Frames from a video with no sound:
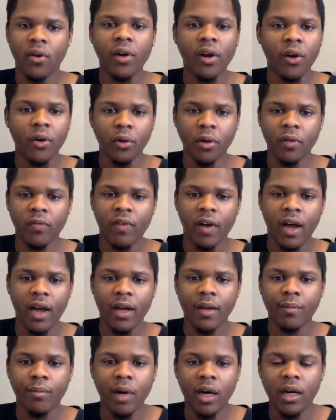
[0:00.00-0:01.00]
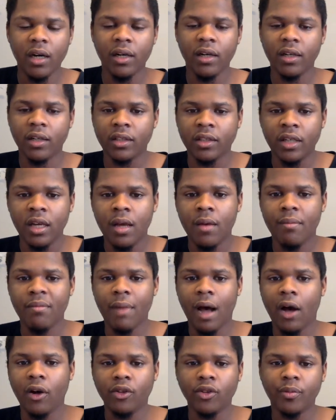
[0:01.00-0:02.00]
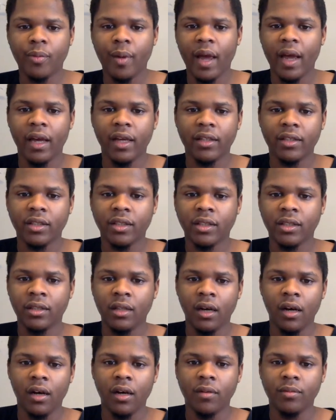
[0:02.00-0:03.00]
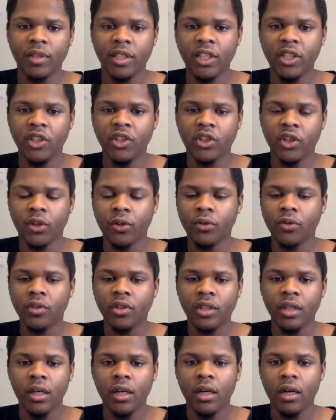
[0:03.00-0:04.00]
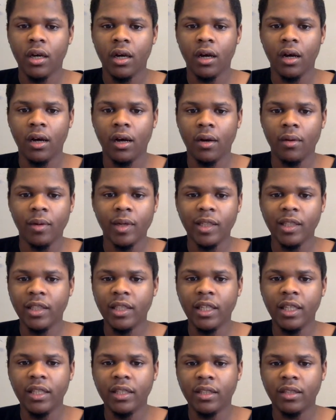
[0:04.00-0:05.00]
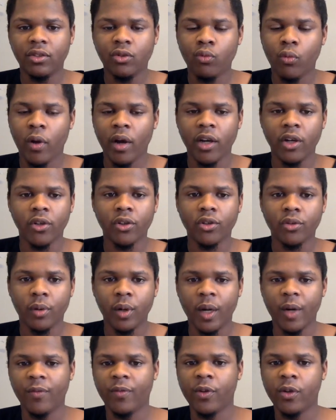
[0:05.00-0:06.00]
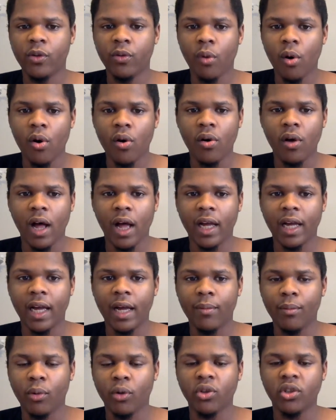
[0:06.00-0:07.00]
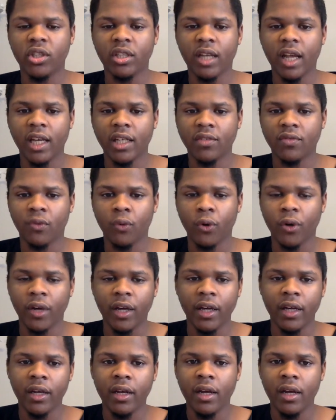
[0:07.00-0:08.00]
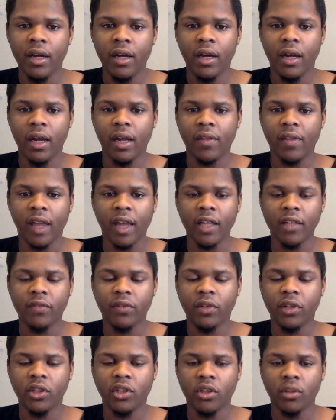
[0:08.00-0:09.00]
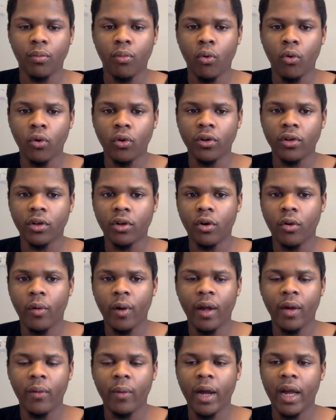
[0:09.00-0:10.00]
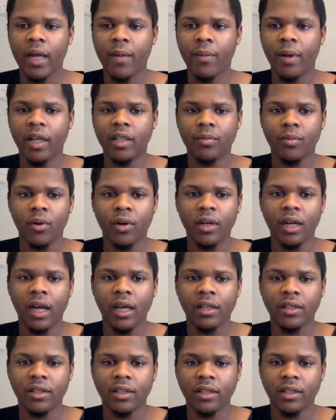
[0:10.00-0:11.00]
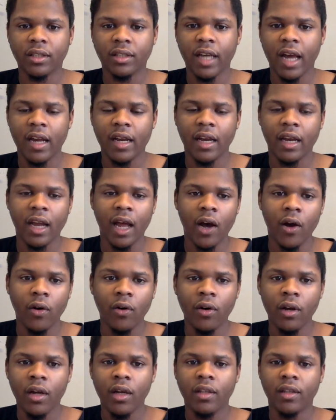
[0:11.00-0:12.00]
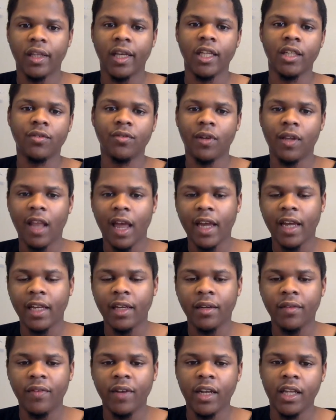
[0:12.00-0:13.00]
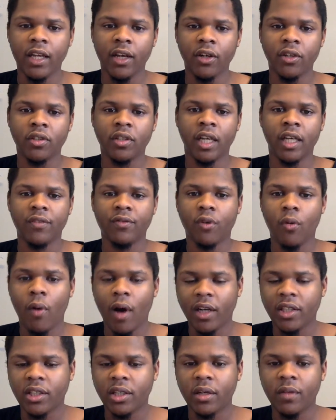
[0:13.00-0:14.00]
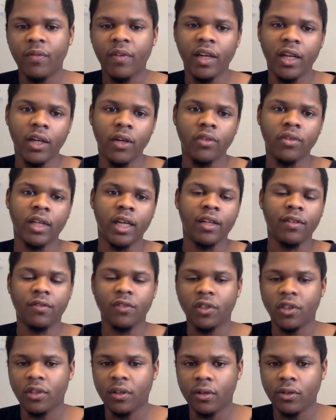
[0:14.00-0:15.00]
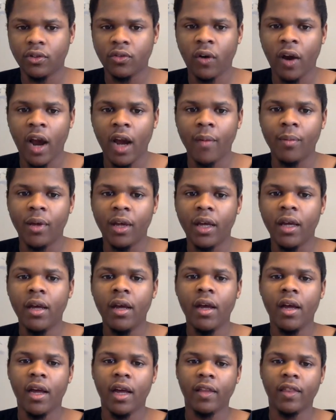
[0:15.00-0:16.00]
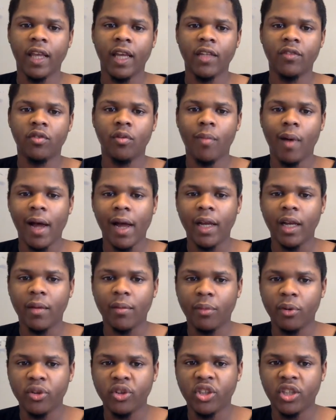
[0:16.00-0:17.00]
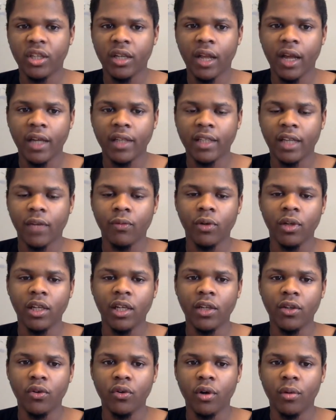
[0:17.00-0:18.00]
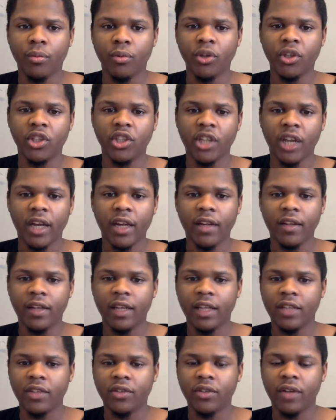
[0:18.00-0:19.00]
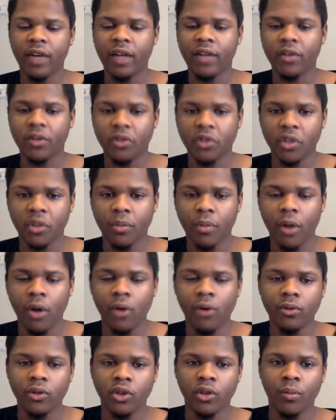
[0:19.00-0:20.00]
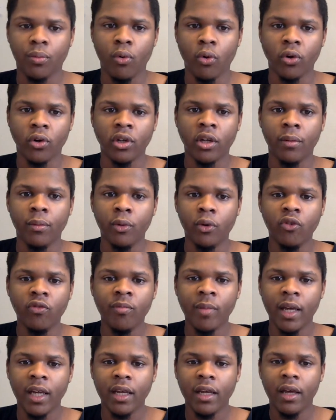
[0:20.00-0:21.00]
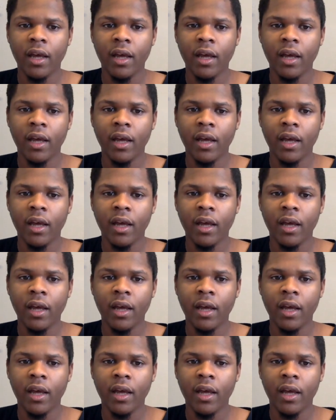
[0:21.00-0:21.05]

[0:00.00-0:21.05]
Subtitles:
There you can find mugs, mouse pads, t-shirts, hoodies, sweaters, whatever you want. I got merchandise for you. And thanks for the support. Quinn Wade, Basketball Analysis, signing out. Thanks for liking the videos. Thanks for watching the videos. Thanks for subscribing. And thanks for buying the merchandise. I really do appreciate it that you guys are supporting the movement.